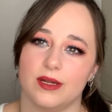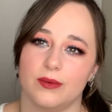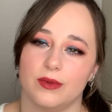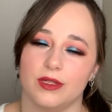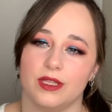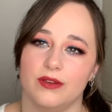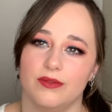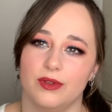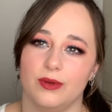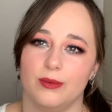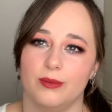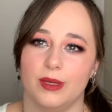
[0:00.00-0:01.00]
will give
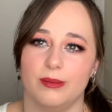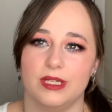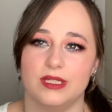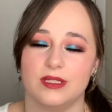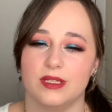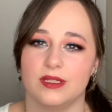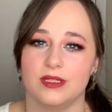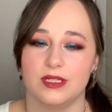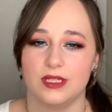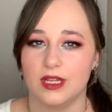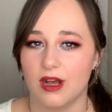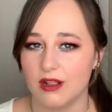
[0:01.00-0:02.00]
you maybe
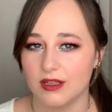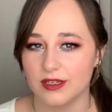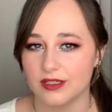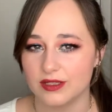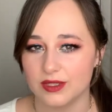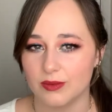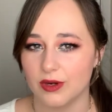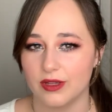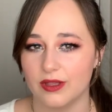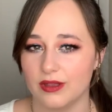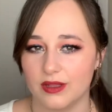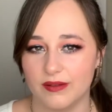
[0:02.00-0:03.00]
$60
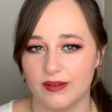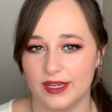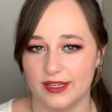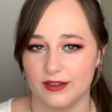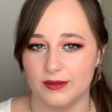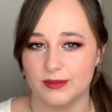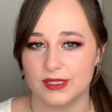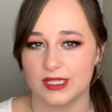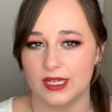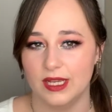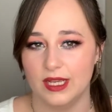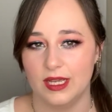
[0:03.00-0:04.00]
worth of items.
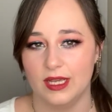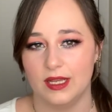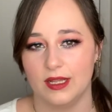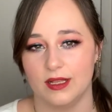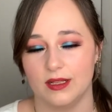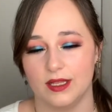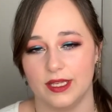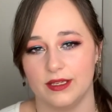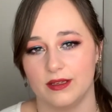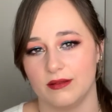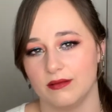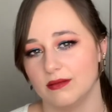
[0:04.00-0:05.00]

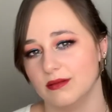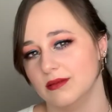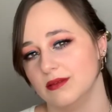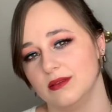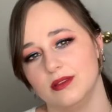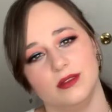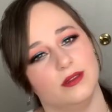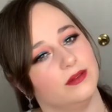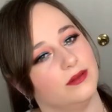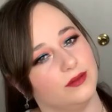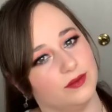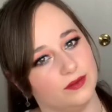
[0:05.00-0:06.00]
Like, oh,
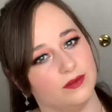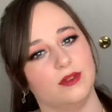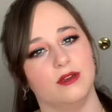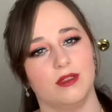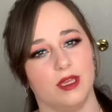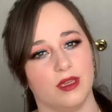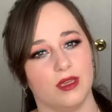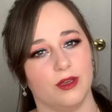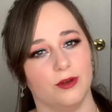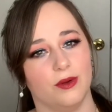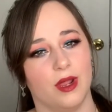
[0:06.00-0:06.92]
no thank you.